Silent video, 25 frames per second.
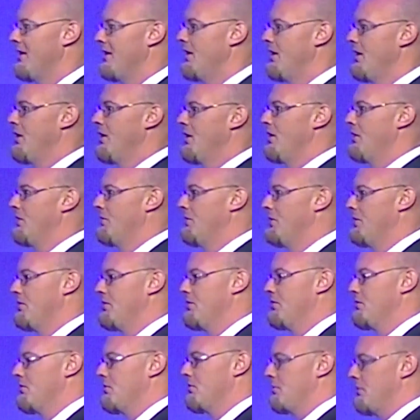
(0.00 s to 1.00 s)
Well,
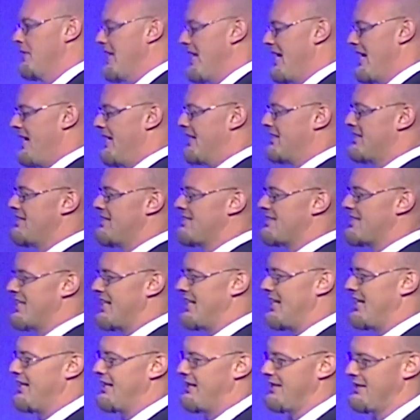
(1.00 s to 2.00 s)
we act as
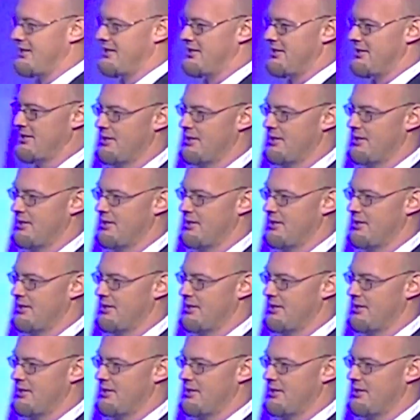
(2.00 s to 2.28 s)
guides.